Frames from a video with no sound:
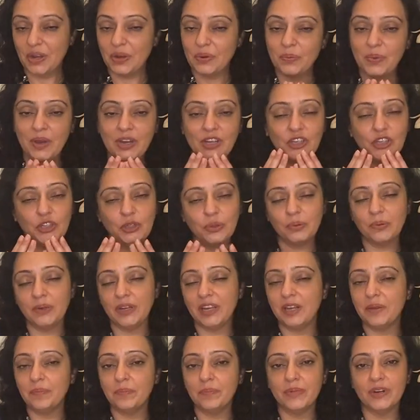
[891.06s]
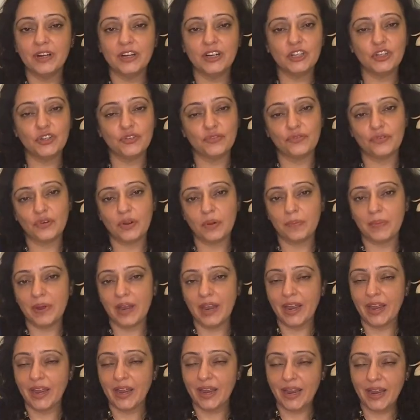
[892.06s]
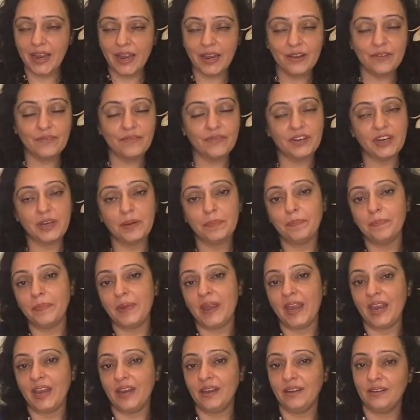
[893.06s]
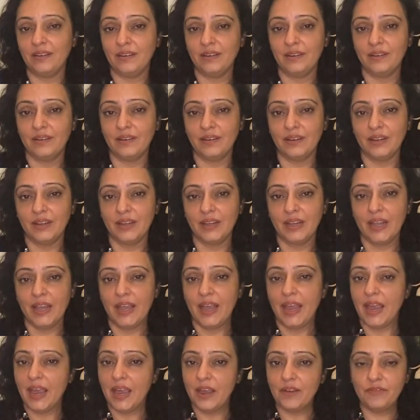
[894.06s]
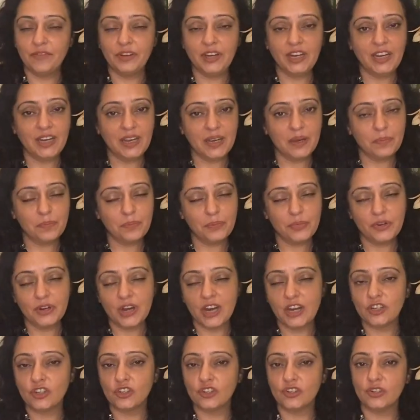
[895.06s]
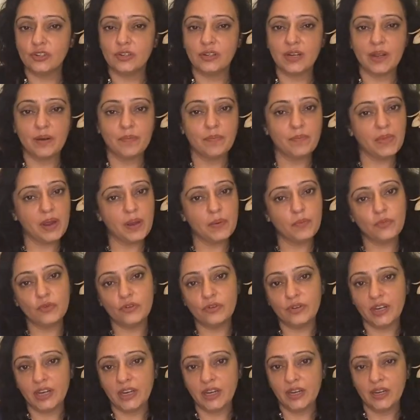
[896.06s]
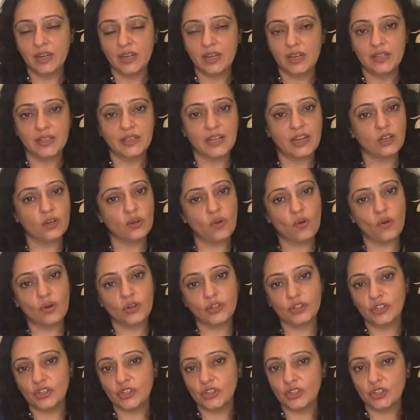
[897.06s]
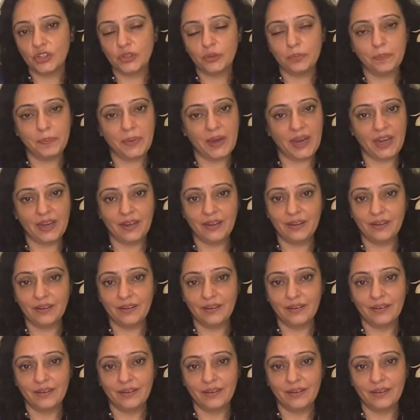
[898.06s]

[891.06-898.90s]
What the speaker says: When you emerge from every pain, every impression and memory that causes you pain,